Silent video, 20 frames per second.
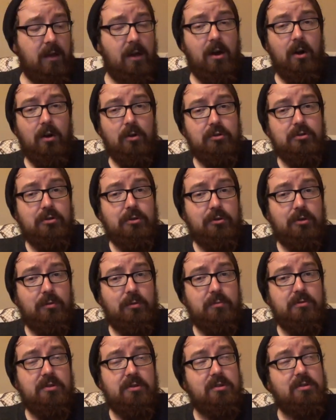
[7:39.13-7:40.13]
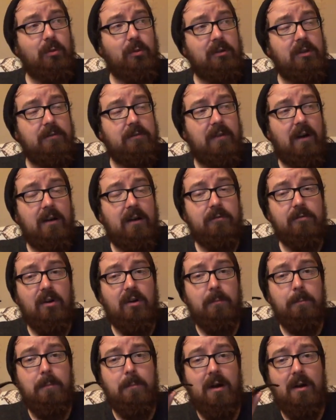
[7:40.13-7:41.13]
It also comes in 25
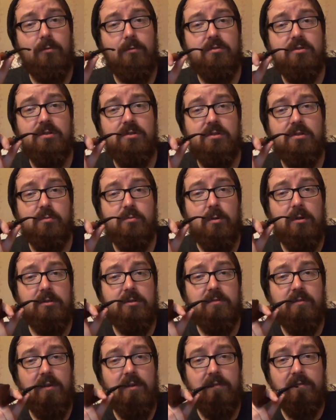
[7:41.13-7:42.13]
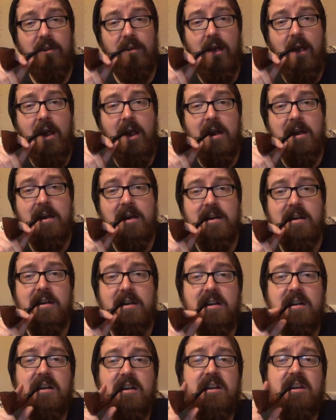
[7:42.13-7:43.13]
gram pouches as well as 50.
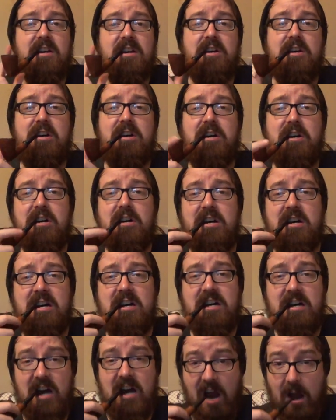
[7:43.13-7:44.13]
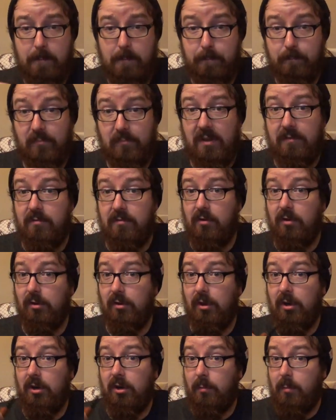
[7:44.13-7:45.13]
So if you're a
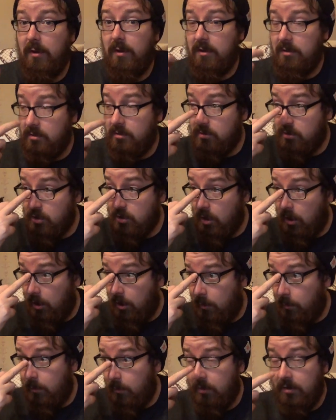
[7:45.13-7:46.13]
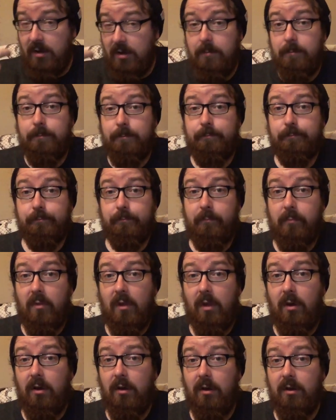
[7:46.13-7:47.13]
little bit short on money
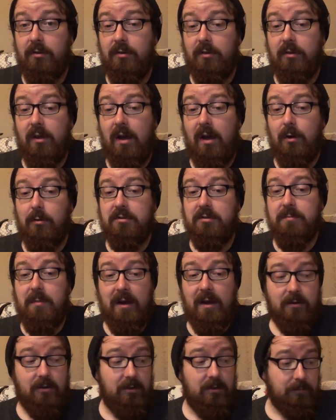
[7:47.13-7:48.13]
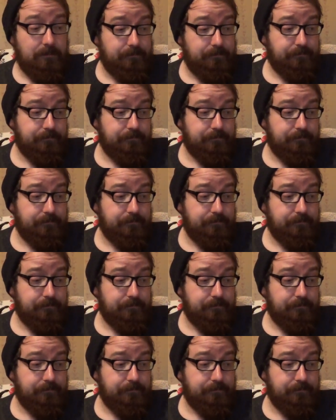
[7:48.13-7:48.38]
and out of tobacco,